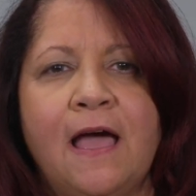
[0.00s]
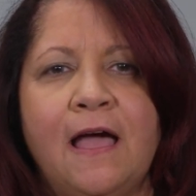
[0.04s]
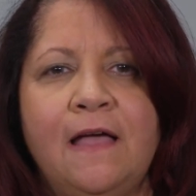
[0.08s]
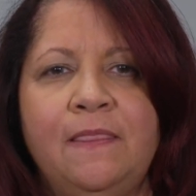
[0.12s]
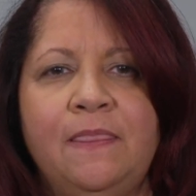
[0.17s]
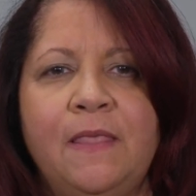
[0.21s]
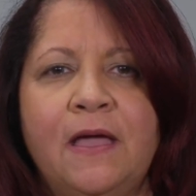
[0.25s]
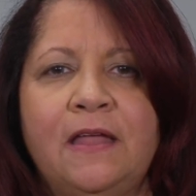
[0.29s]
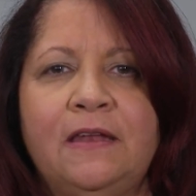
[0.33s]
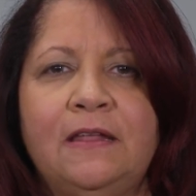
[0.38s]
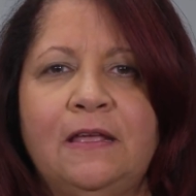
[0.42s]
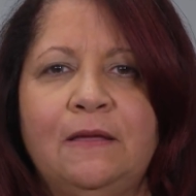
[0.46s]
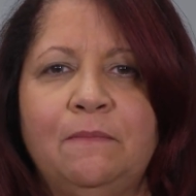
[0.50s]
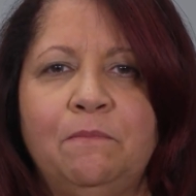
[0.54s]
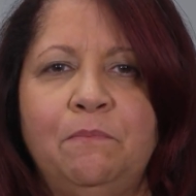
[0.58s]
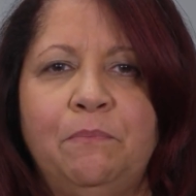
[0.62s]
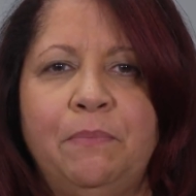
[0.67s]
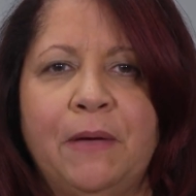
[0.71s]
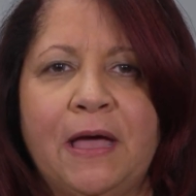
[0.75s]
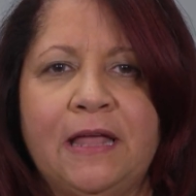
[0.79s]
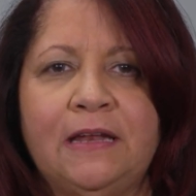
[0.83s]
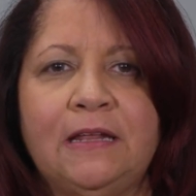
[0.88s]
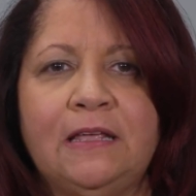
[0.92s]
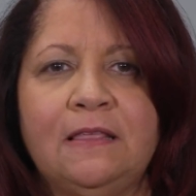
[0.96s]
and then
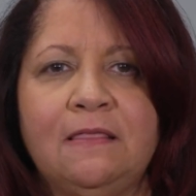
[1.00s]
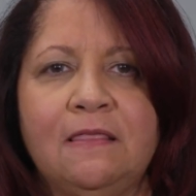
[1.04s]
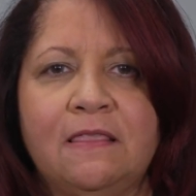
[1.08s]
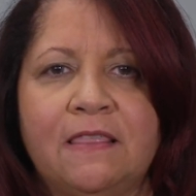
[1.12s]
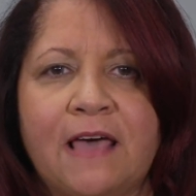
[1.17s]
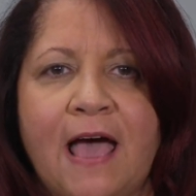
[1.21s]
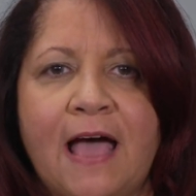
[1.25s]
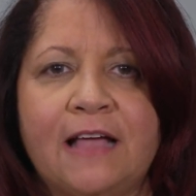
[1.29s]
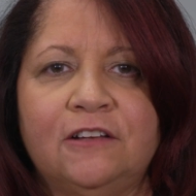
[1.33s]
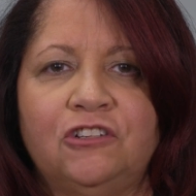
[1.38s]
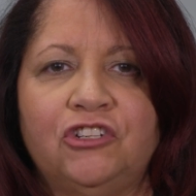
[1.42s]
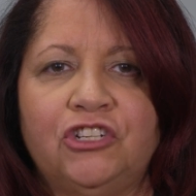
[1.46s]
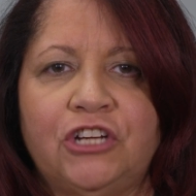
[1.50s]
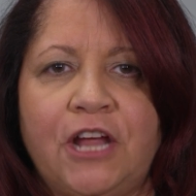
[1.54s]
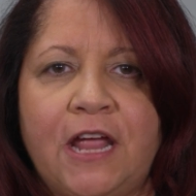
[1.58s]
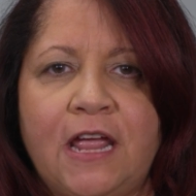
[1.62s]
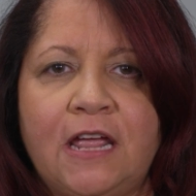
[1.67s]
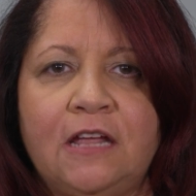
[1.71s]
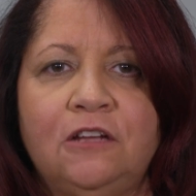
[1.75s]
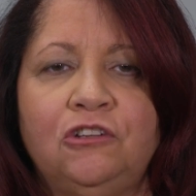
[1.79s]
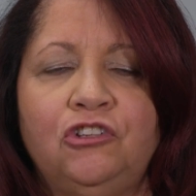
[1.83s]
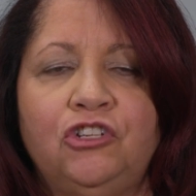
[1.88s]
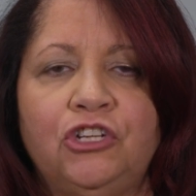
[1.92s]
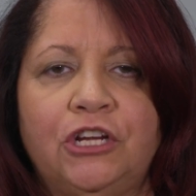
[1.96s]
embedding that
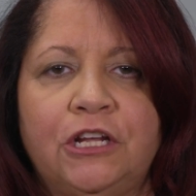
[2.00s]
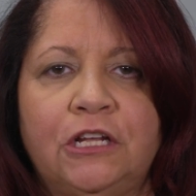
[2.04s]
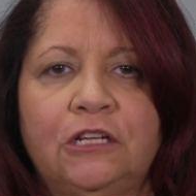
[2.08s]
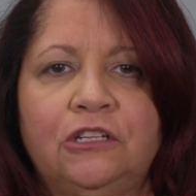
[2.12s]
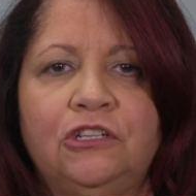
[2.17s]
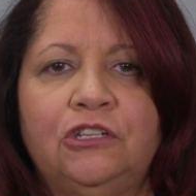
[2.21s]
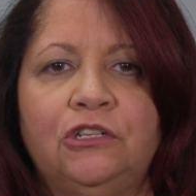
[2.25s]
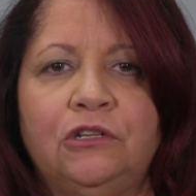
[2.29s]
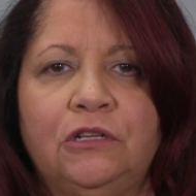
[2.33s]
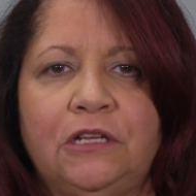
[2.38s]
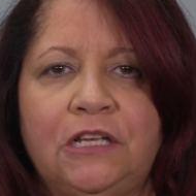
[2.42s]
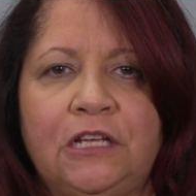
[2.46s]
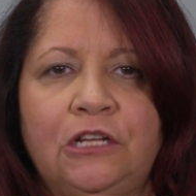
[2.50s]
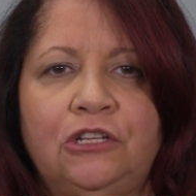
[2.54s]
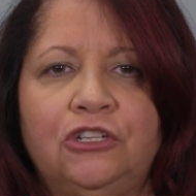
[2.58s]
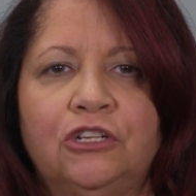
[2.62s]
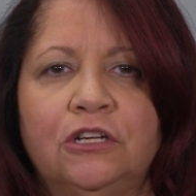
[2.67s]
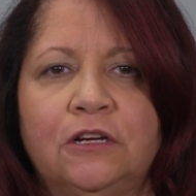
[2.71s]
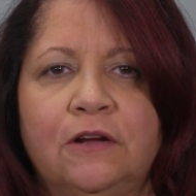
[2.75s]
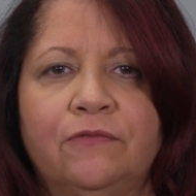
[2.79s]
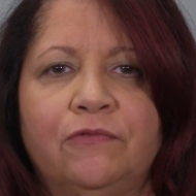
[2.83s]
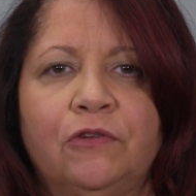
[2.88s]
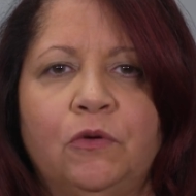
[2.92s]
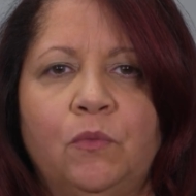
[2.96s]
change into each
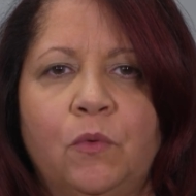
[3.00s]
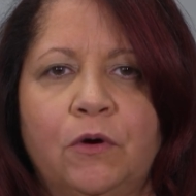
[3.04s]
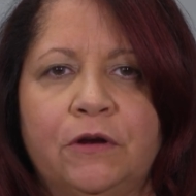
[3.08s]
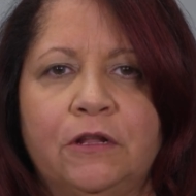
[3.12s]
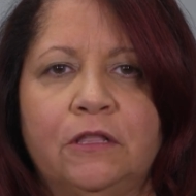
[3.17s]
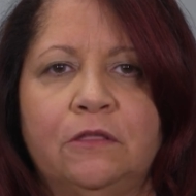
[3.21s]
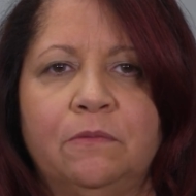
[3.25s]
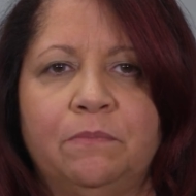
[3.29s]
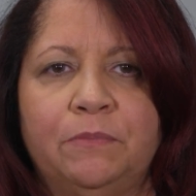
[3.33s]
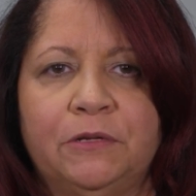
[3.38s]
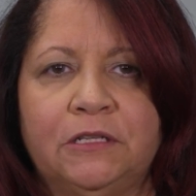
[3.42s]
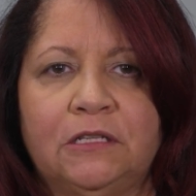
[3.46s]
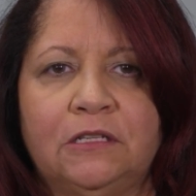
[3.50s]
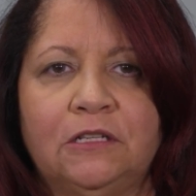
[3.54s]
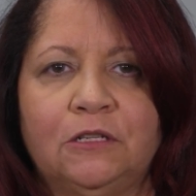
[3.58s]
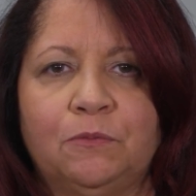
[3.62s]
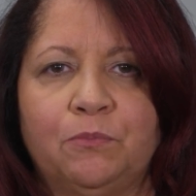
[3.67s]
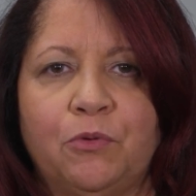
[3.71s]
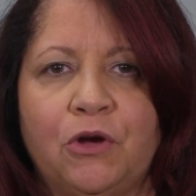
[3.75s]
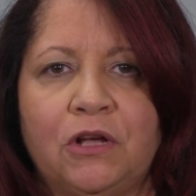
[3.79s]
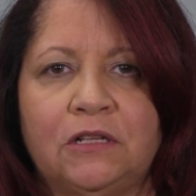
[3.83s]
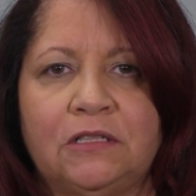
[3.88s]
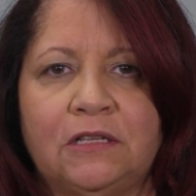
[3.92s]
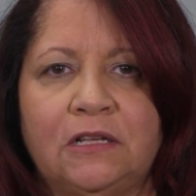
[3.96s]
and every one of the business
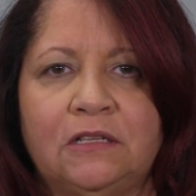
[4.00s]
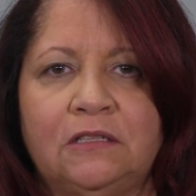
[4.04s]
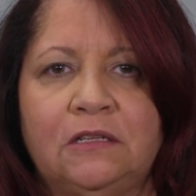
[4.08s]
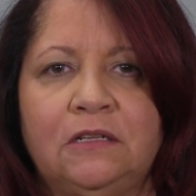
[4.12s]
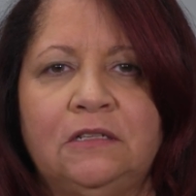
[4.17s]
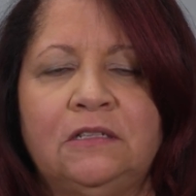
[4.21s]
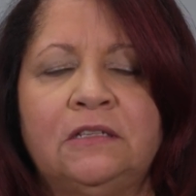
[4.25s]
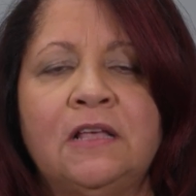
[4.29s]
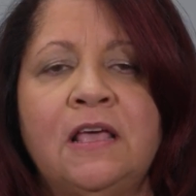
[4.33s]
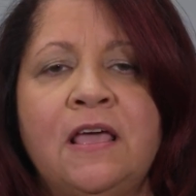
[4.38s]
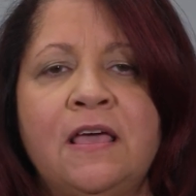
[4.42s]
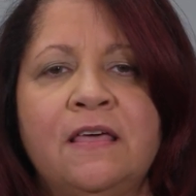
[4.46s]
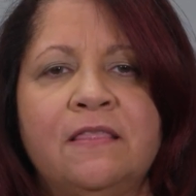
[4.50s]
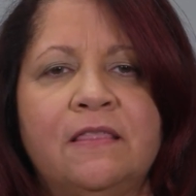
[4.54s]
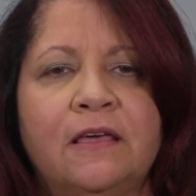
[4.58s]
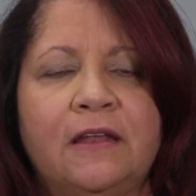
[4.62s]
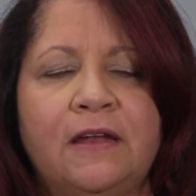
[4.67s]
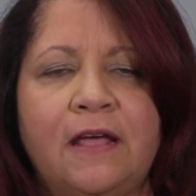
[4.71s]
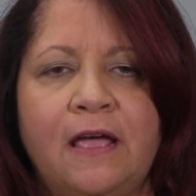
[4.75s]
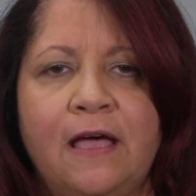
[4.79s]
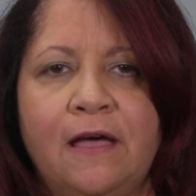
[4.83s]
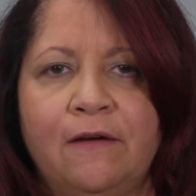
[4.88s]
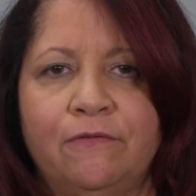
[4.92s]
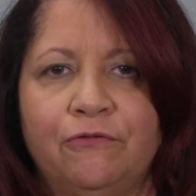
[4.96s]
processes
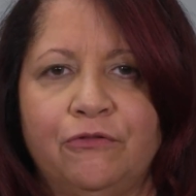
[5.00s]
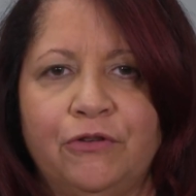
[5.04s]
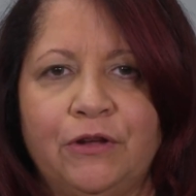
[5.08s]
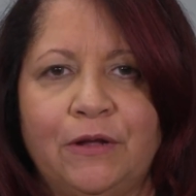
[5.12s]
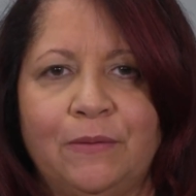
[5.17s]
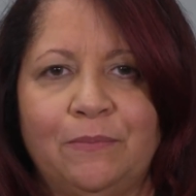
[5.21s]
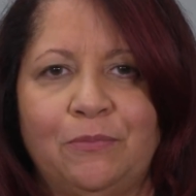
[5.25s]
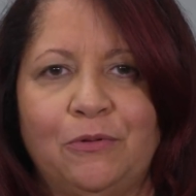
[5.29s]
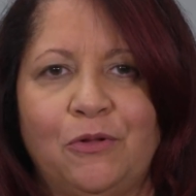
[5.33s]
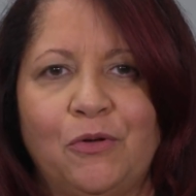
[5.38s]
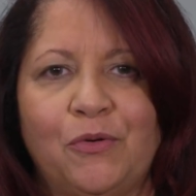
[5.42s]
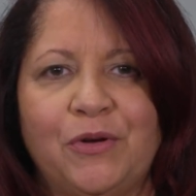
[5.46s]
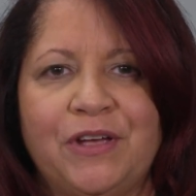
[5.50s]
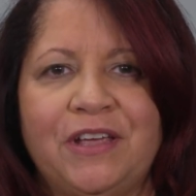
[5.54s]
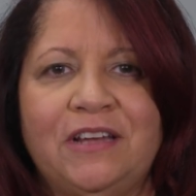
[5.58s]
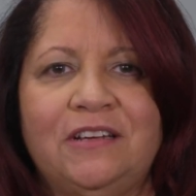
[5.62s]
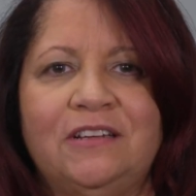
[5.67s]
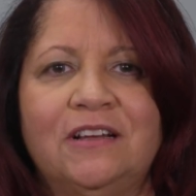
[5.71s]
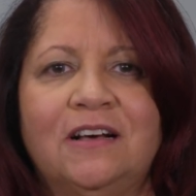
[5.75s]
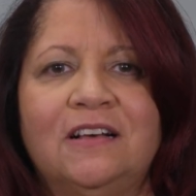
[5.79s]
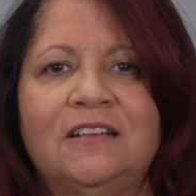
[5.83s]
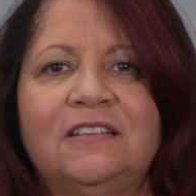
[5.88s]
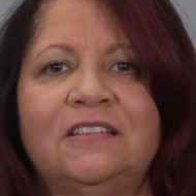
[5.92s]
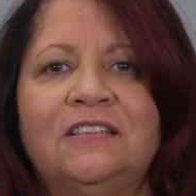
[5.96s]
that every employee
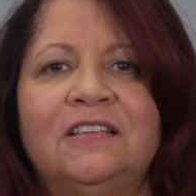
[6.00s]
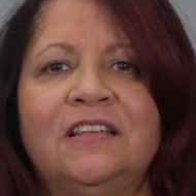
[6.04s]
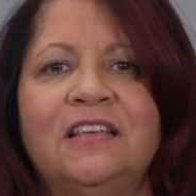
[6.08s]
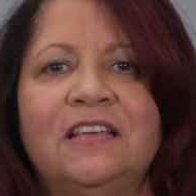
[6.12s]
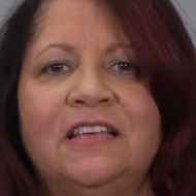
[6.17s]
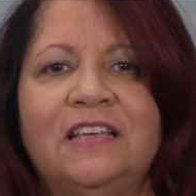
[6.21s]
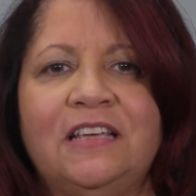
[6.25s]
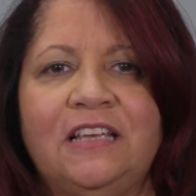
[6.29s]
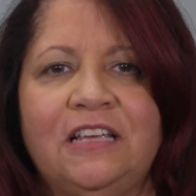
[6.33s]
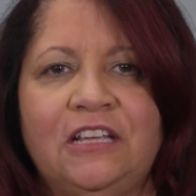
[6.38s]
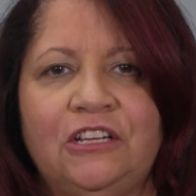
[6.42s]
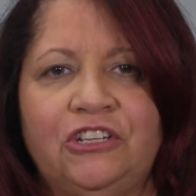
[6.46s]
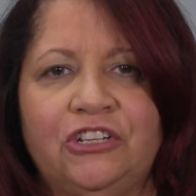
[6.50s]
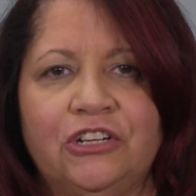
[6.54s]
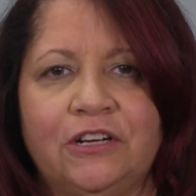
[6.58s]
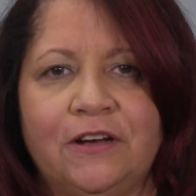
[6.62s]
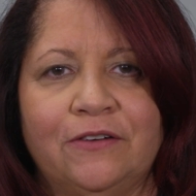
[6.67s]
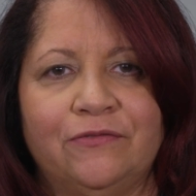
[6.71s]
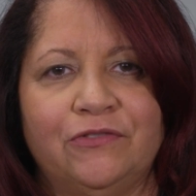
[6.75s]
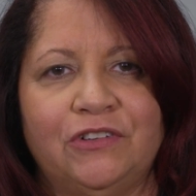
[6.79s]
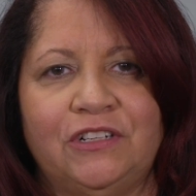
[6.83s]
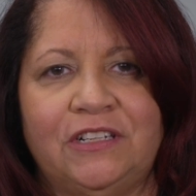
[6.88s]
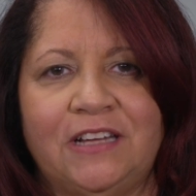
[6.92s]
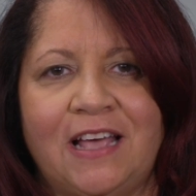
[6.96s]
does each and
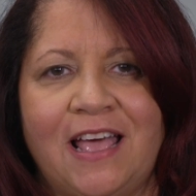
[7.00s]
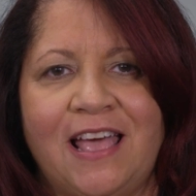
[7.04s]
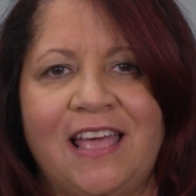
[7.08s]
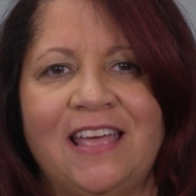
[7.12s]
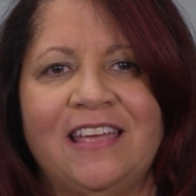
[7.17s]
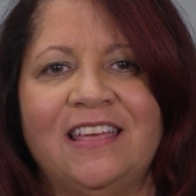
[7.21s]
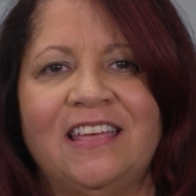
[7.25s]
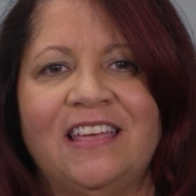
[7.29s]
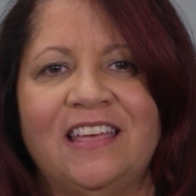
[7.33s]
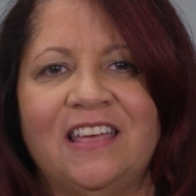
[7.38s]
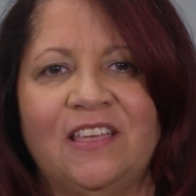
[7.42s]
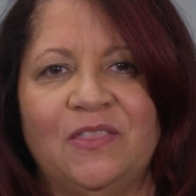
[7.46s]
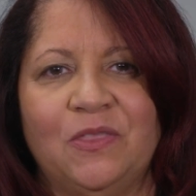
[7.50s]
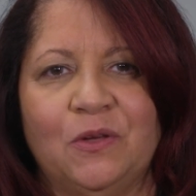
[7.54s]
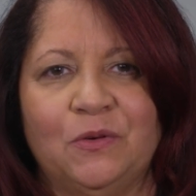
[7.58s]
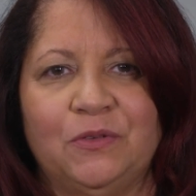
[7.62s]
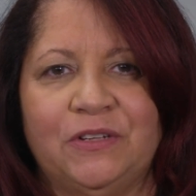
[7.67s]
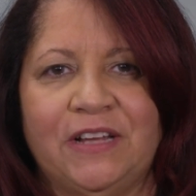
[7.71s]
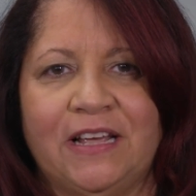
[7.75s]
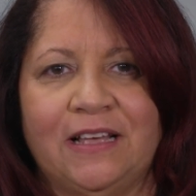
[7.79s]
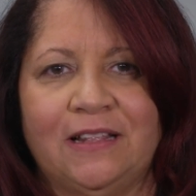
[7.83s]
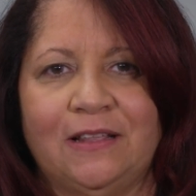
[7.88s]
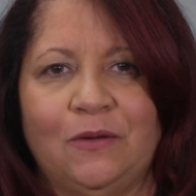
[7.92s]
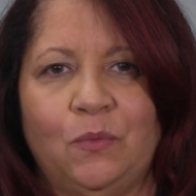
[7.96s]
every day in their
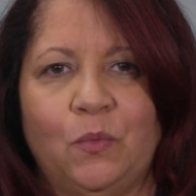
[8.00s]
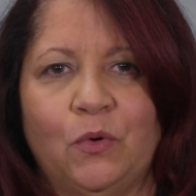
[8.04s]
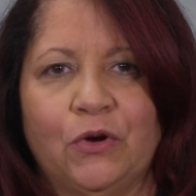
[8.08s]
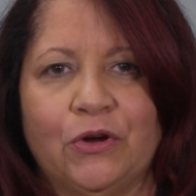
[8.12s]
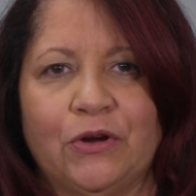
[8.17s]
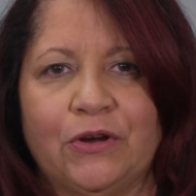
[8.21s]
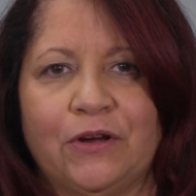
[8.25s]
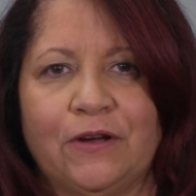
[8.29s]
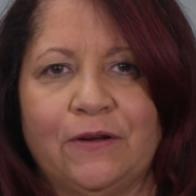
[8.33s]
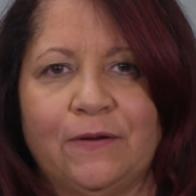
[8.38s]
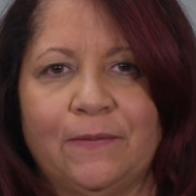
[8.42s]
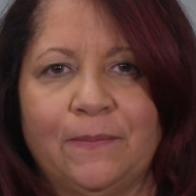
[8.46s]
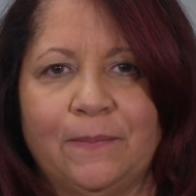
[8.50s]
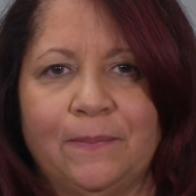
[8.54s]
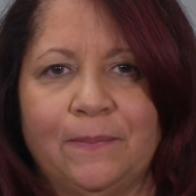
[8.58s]
daily work.